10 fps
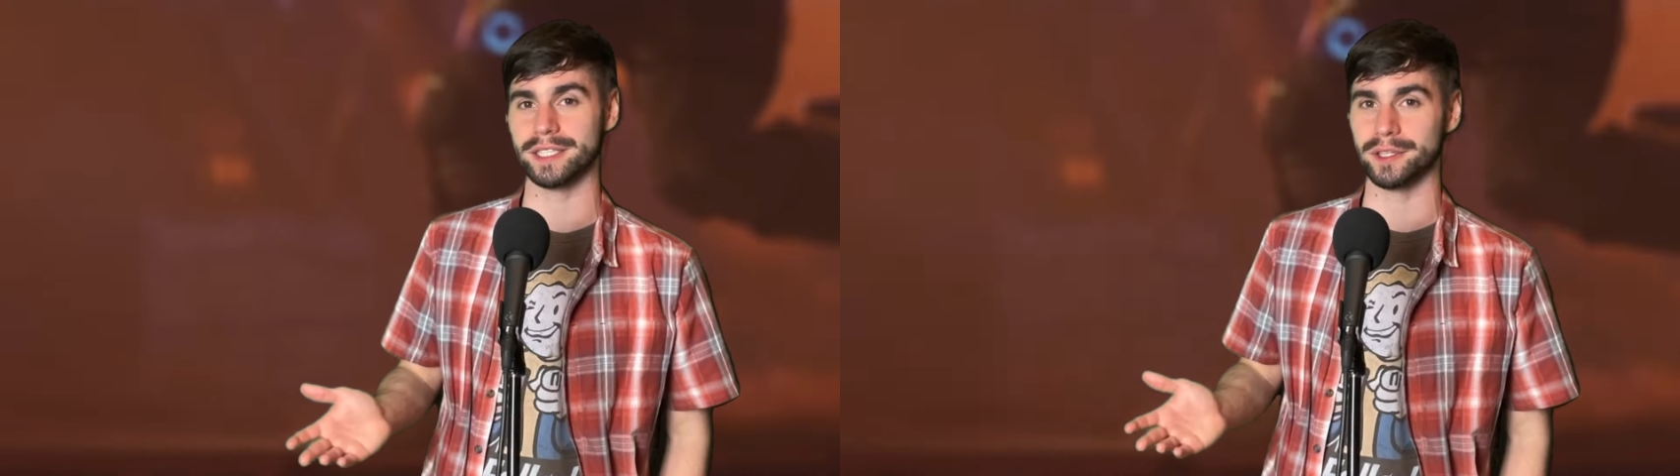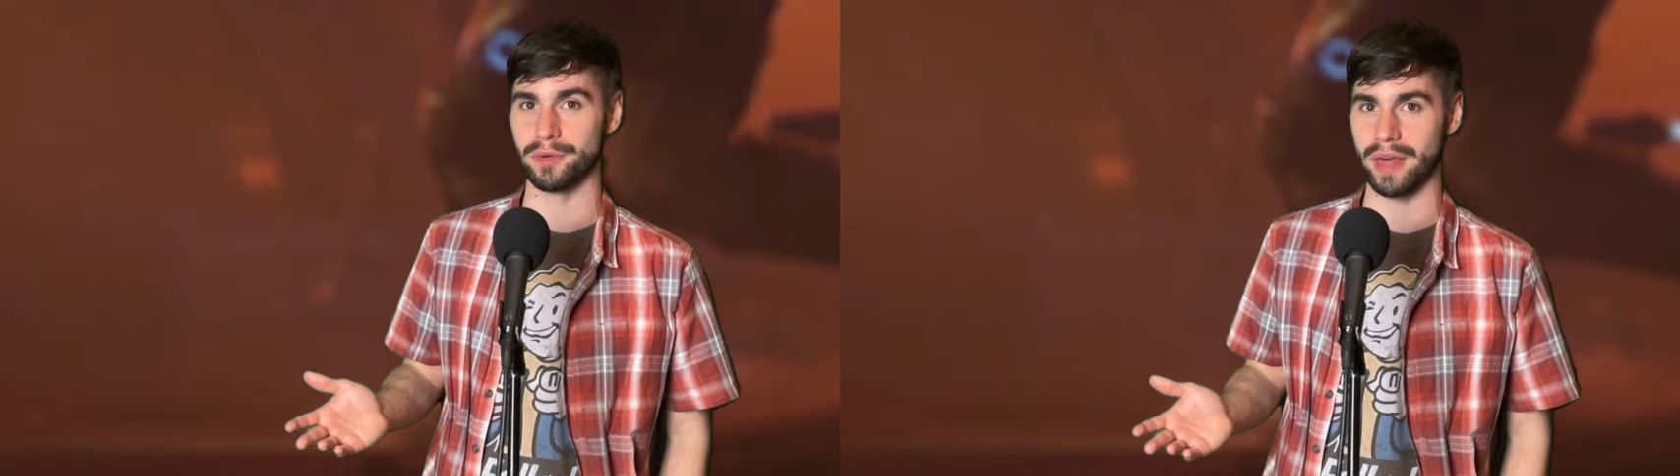
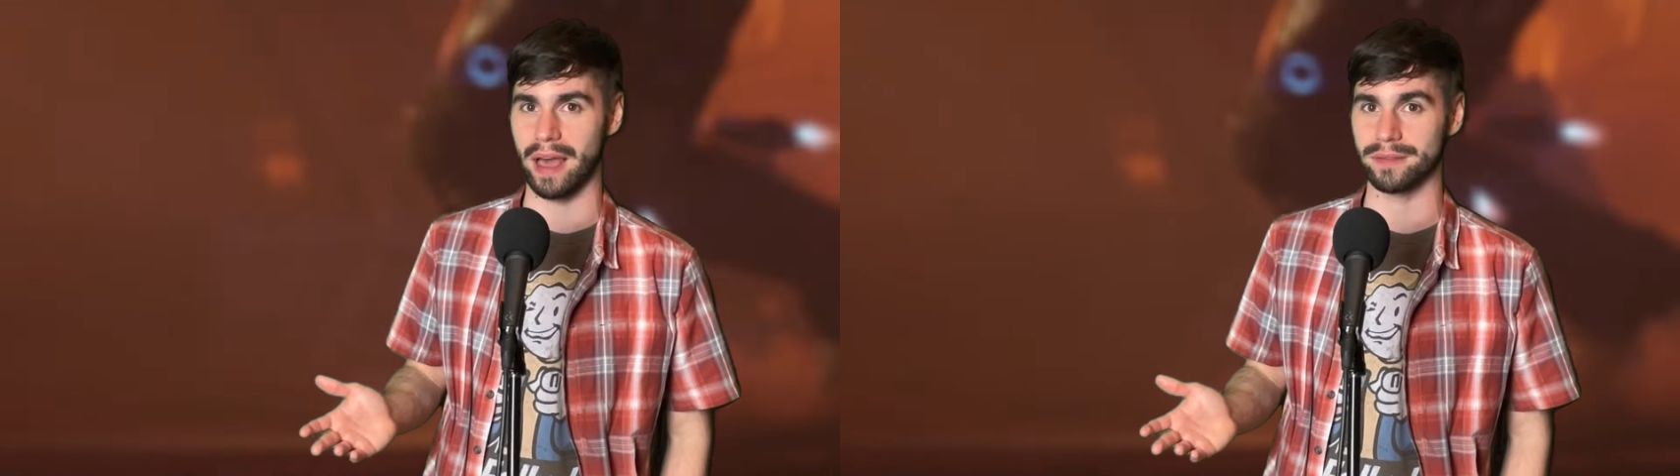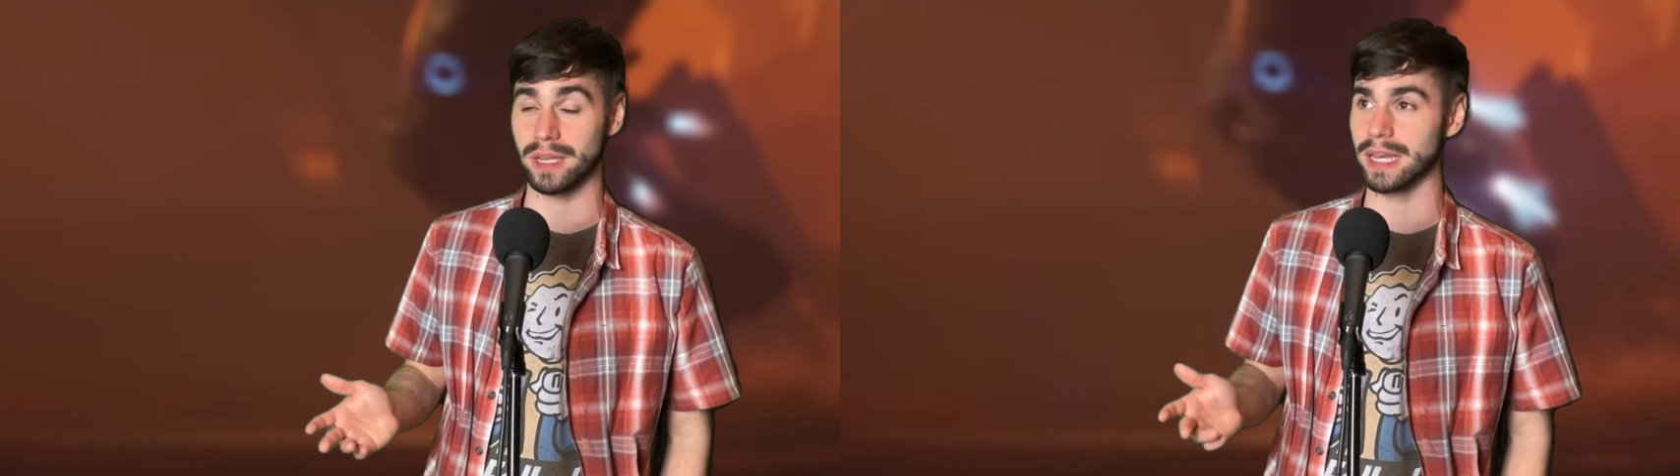two
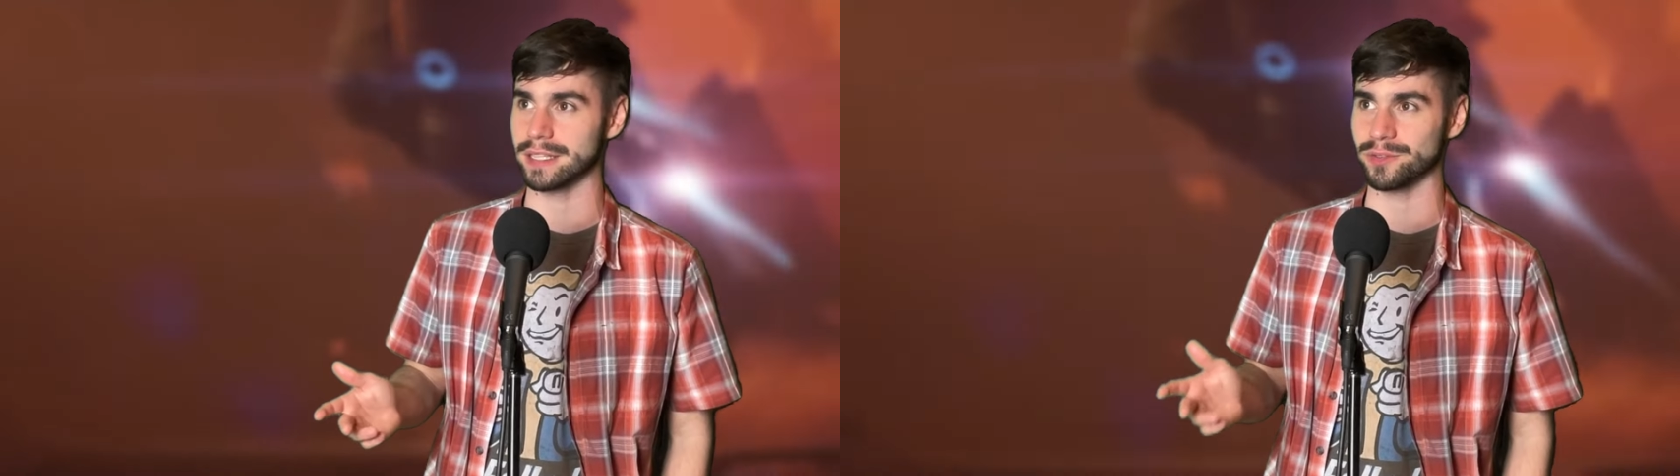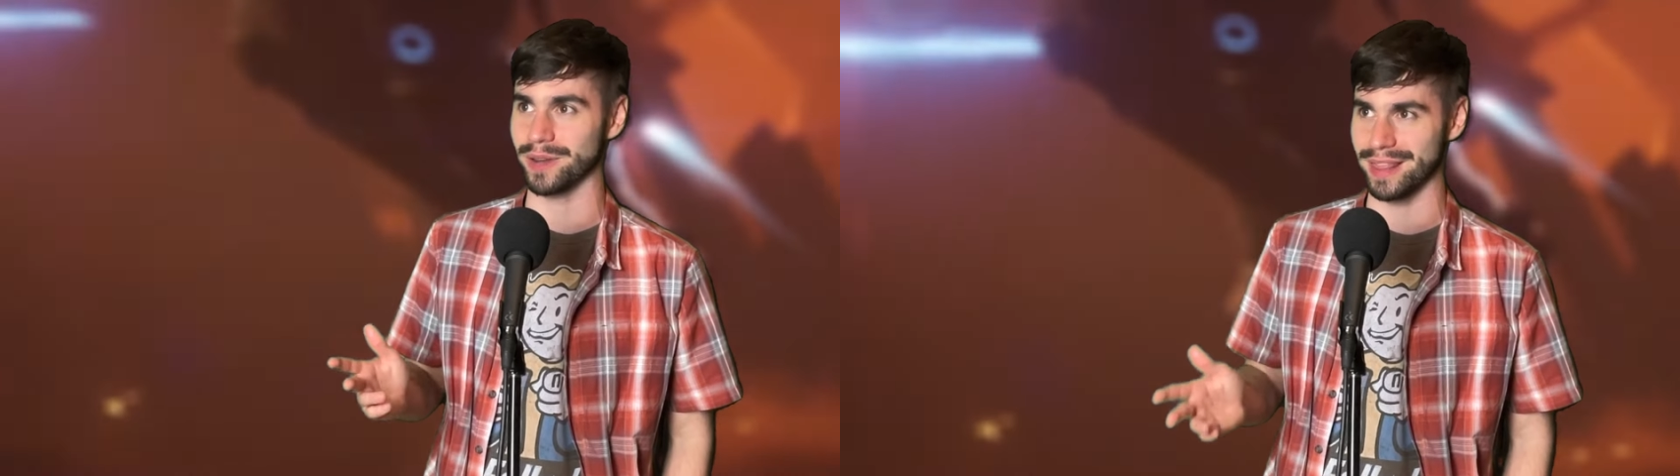thousand, uh,
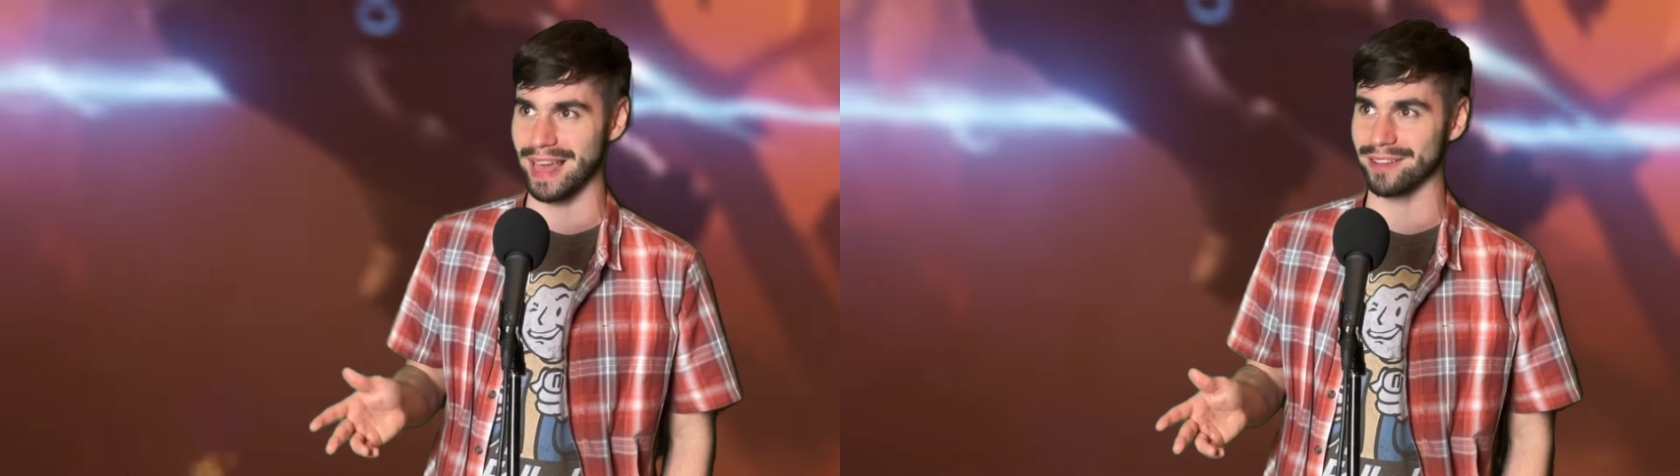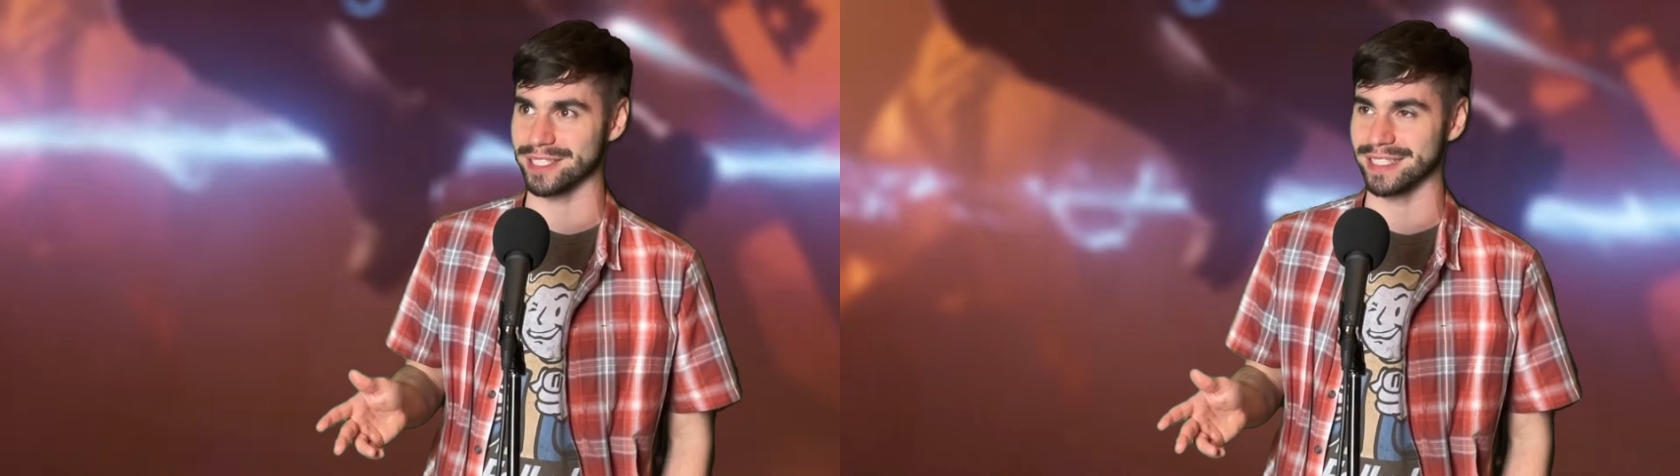twenty
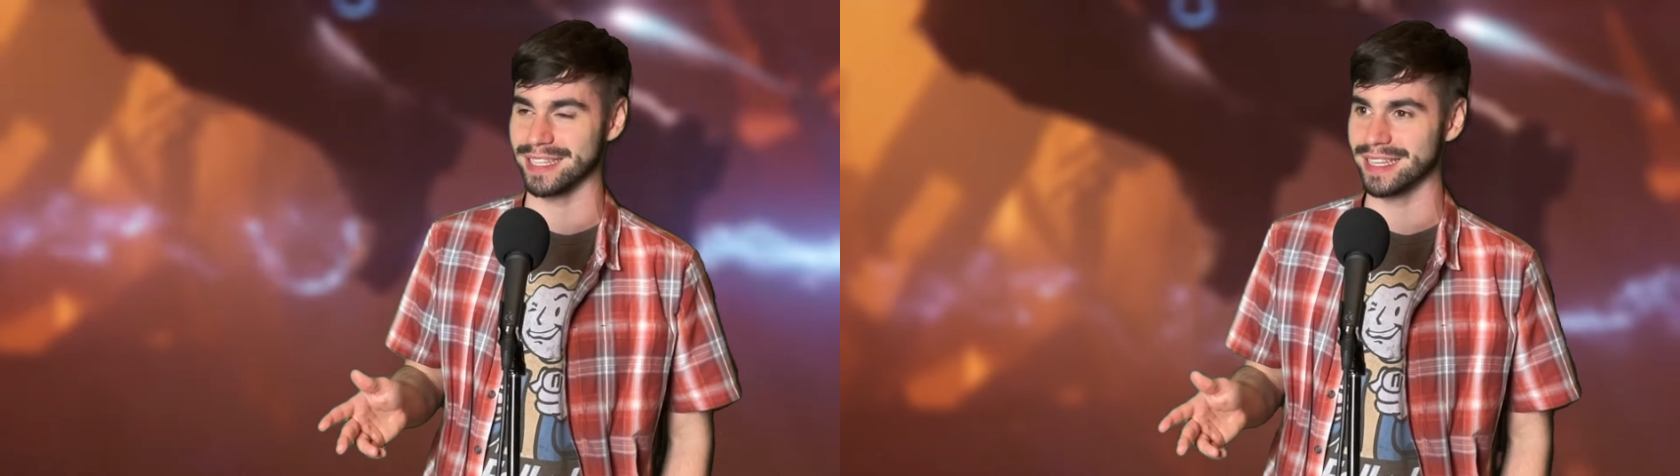thousand,